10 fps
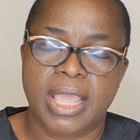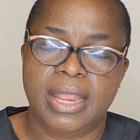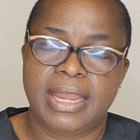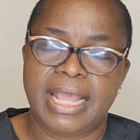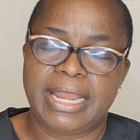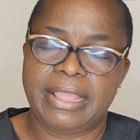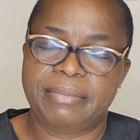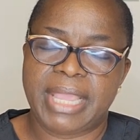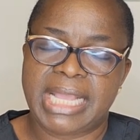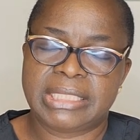Now, let
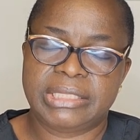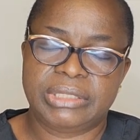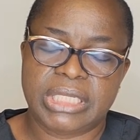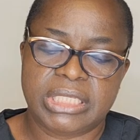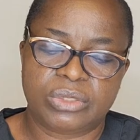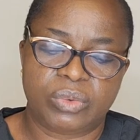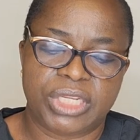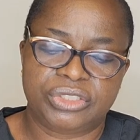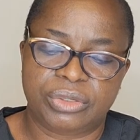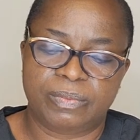me ask you this
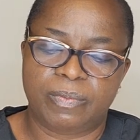question.